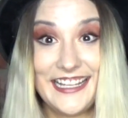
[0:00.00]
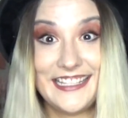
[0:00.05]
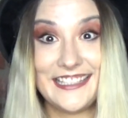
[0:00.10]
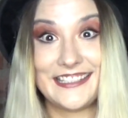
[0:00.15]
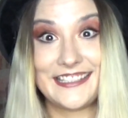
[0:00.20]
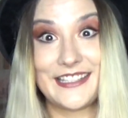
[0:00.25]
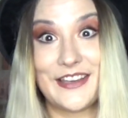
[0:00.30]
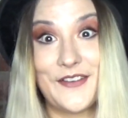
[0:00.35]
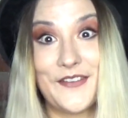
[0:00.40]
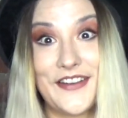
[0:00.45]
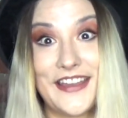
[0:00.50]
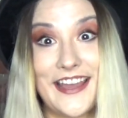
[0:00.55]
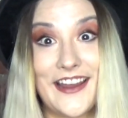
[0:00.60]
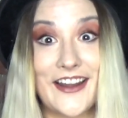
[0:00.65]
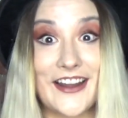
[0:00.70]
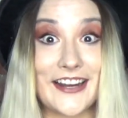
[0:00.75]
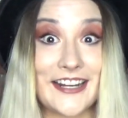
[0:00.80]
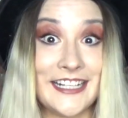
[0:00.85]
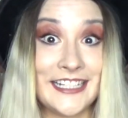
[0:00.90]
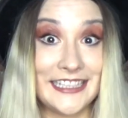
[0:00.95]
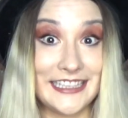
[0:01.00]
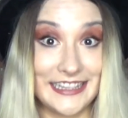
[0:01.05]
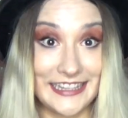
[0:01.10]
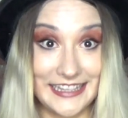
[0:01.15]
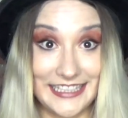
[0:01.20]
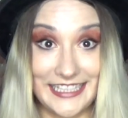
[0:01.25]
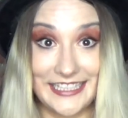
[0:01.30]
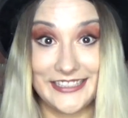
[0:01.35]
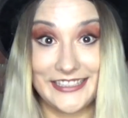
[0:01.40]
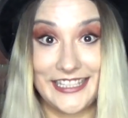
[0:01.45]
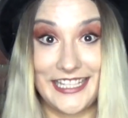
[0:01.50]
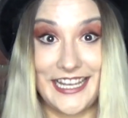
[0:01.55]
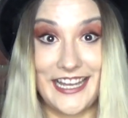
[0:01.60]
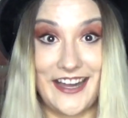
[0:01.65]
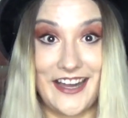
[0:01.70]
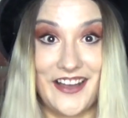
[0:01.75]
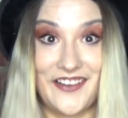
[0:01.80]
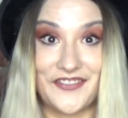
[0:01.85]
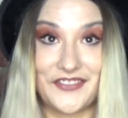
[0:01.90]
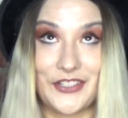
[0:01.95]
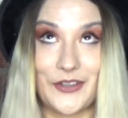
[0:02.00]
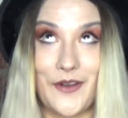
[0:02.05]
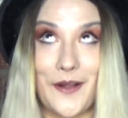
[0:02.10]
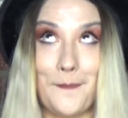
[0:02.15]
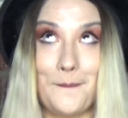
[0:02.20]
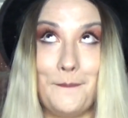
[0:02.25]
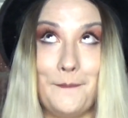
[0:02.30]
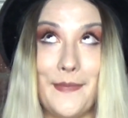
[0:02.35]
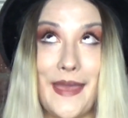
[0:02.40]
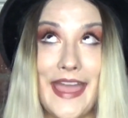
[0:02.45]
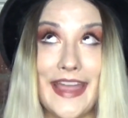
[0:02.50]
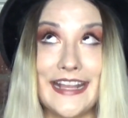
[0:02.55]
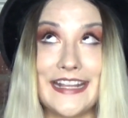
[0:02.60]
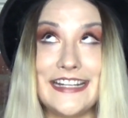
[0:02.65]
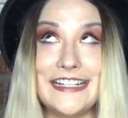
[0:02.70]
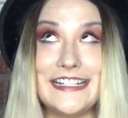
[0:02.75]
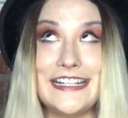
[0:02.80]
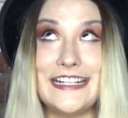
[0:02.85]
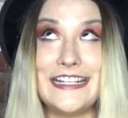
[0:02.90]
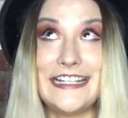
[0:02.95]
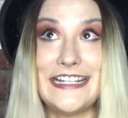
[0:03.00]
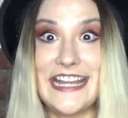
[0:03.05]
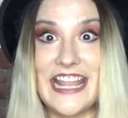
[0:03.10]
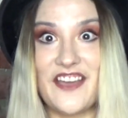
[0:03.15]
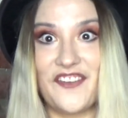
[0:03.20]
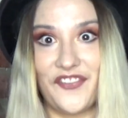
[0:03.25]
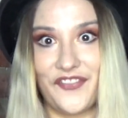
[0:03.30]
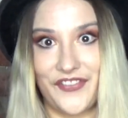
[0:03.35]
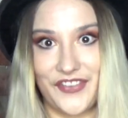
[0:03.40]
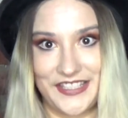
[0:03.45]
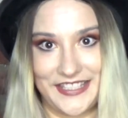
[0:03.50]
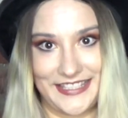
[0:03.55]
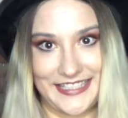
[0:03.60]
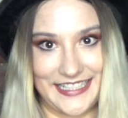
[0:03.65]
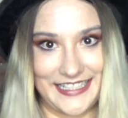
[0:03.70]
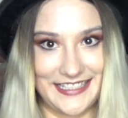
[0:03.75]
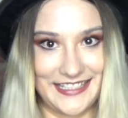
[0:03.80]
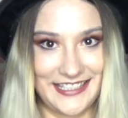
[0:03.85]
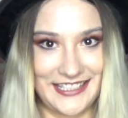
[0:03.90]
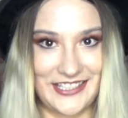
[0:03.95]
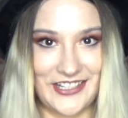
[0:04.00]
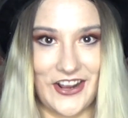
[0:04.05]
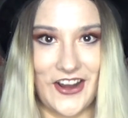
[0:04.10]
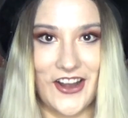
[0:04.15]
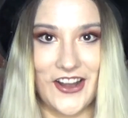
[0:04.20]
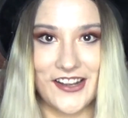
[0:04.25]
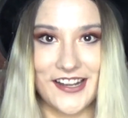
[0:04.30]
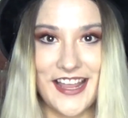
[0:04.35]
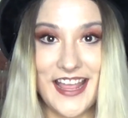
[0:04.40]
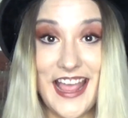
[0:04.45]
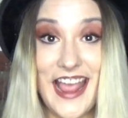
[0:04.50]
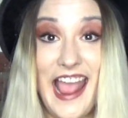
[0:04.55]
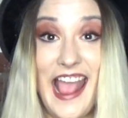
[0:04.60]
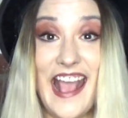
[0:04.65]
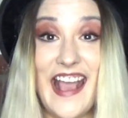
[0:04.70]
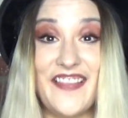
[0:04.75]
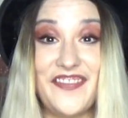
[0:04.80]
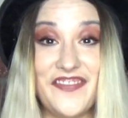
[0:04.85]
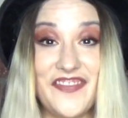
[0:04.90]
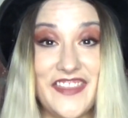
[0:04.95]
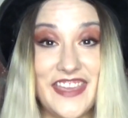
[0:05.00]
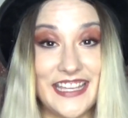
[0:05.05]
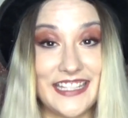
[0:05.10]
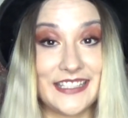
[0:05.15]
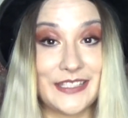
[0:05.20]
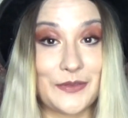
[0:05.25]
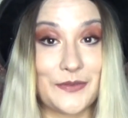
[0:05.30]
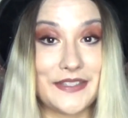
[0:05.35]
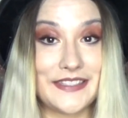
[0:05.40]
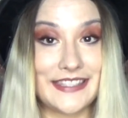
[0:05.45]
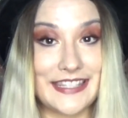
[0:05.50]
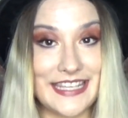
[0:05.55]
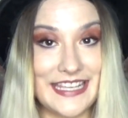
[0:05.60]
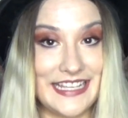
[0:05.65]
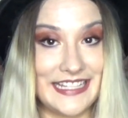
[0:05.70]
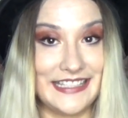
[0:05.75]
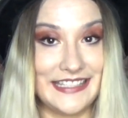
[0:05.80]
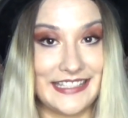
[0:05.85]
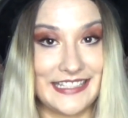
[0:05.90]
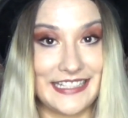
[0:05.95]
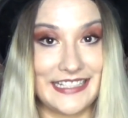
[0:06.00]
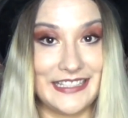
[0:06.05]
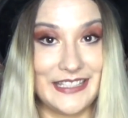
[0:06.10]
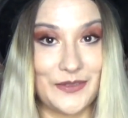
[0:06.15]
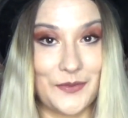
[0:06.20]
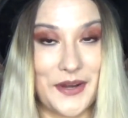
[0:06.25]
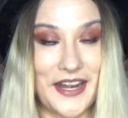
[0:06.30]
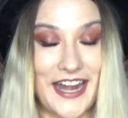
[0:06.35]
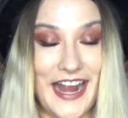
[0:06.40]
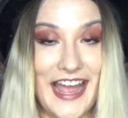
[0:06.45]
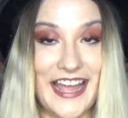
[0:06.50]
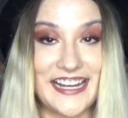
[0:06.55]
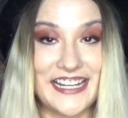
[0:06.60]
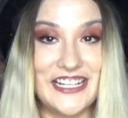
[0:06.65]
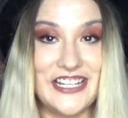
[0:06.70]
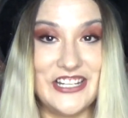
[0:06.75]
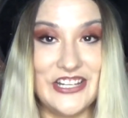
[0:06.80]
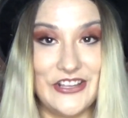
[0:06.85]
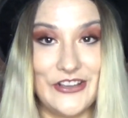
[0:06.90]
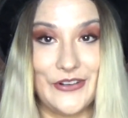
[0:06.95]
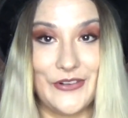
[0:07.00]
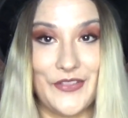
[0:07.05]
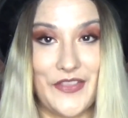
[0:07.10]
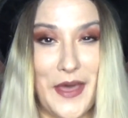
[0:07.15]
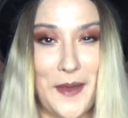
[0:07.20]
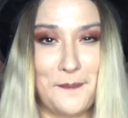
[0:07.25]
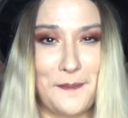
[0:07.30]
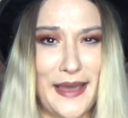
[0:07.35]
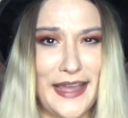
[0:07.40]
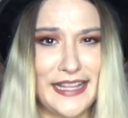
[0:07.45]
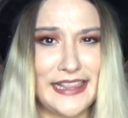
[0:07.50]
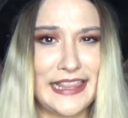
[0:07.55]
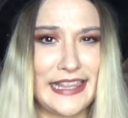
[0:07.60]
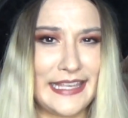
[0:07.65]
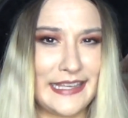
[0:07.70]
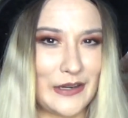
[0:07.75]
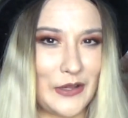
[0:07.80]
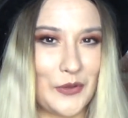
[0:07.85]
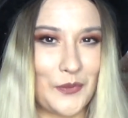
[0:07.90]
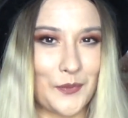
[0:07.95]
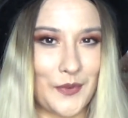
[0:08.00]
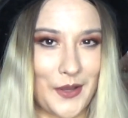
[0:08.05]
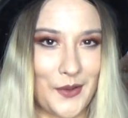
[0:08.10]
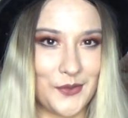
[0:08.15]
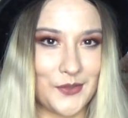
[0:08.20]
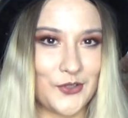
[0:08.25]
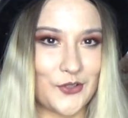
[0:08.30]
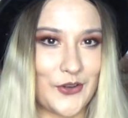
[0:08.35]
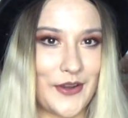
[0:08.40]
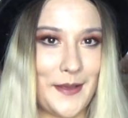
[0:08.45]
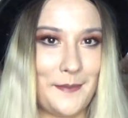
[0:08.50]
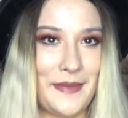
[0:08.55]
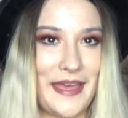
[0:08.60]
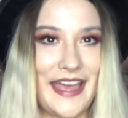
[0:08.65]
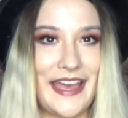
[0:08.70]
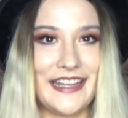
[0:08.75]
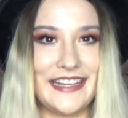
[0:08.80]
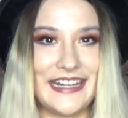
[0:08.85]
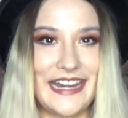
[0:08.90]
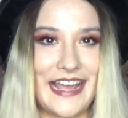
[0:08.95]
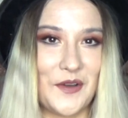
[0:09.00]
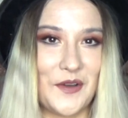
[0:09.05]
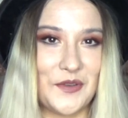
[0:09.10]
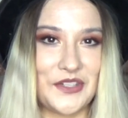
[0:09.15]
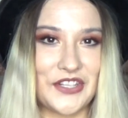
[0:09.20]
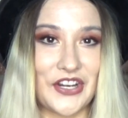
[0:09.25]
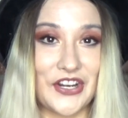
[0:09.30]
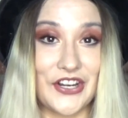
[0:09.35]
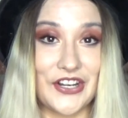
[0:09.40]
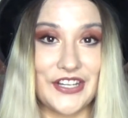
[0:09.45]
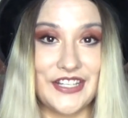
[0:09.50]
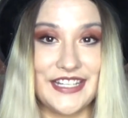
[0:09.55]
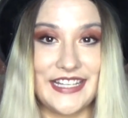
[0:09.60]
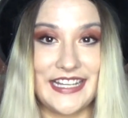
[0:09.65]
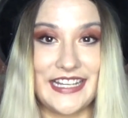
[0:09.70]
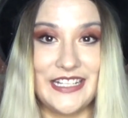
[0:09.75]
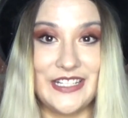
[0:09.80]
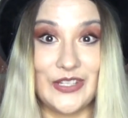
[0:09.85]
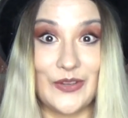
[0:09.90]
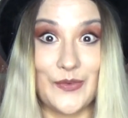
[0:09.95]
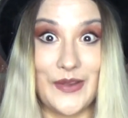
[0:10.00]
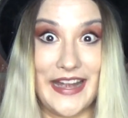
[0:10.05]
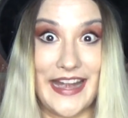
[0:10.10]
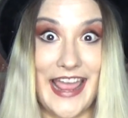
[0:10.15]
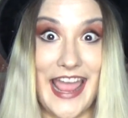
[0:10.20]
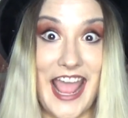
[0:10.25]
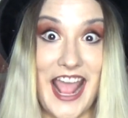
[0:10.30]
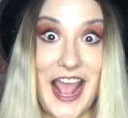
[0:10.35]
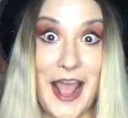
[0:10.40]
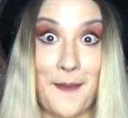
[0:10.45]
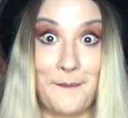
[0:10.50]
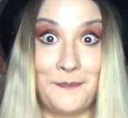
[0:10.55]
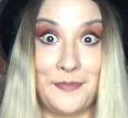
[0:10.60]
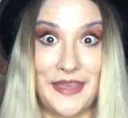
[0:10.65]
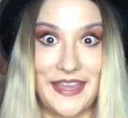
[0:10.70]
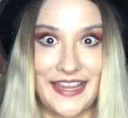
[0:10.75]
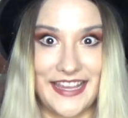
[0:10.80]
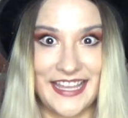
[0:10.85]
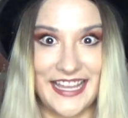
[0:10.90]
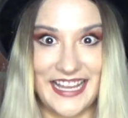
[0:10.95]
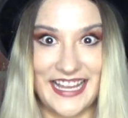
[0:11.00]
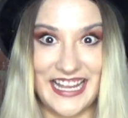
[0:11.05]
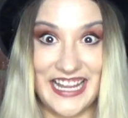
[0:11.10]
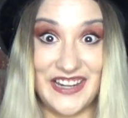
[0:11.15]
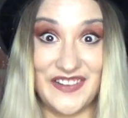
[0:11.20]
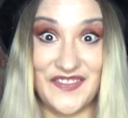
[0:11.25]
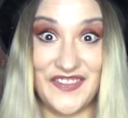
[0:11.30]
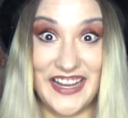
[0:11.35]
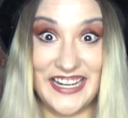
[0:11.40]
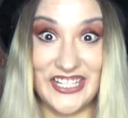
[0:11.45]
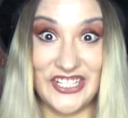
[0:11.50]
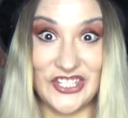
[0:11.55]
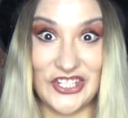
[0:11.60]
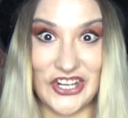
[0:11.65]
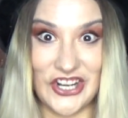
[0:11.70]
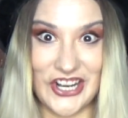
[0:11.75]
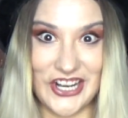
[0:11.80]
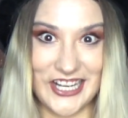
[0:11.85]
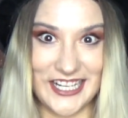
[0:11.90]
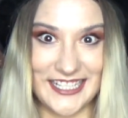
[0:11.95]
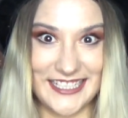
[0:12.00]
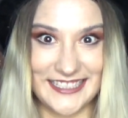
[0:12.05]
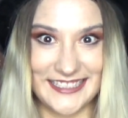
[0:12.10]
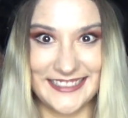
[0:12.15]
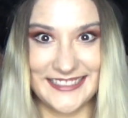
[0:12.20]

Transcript: So we are clearly off to a magnificent start, and this was the instance where I knew that my little road trip had turned into an epic adventure.